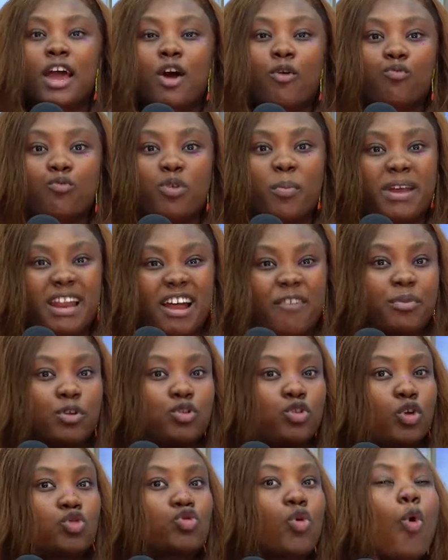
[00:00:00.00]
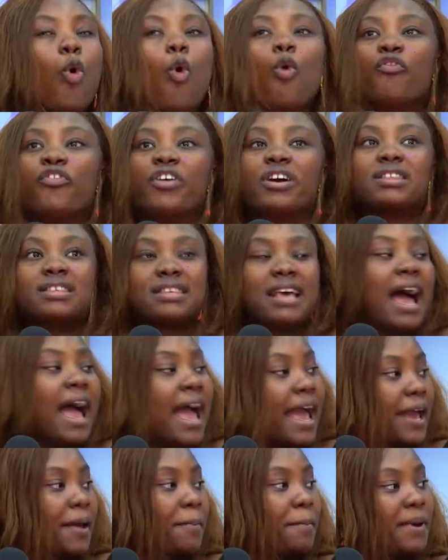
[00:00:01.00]
women have been taught over
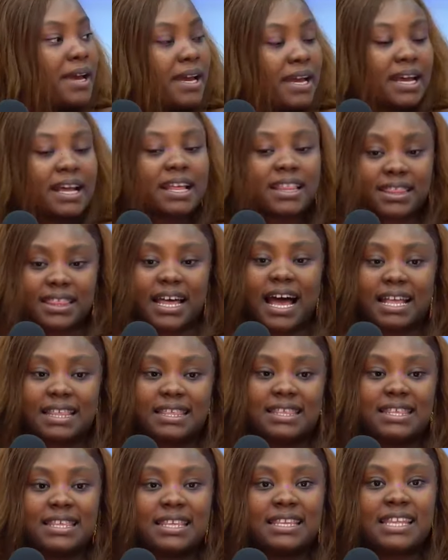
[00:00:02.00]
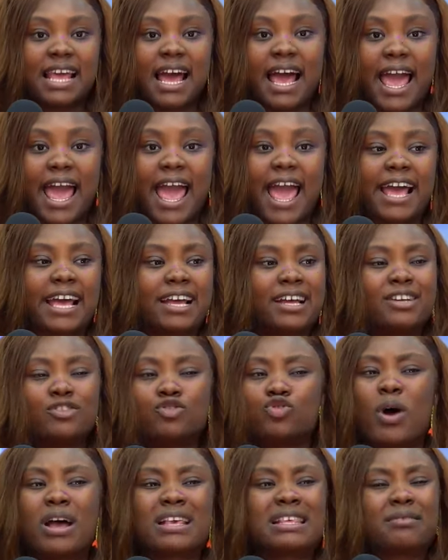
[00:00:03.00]
time that to that, aspire to men,
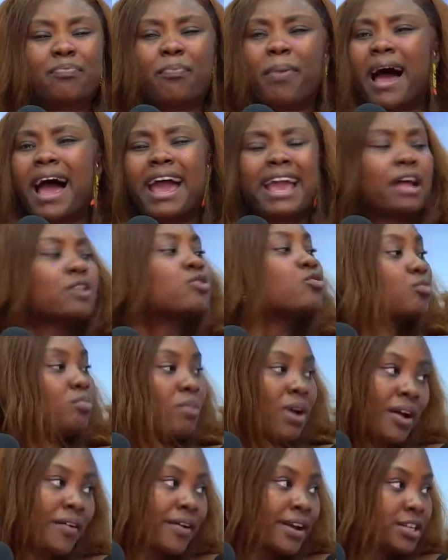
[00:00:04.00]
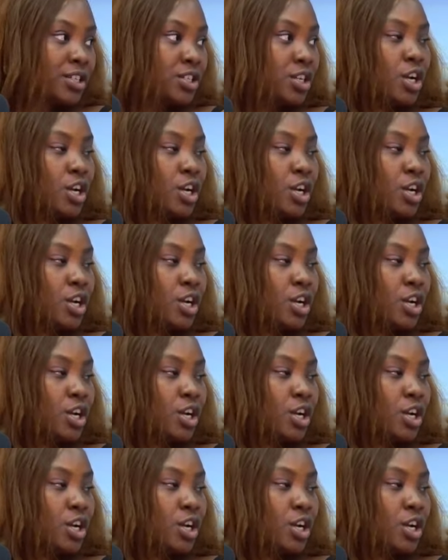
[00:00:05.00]
to aspire to marriage,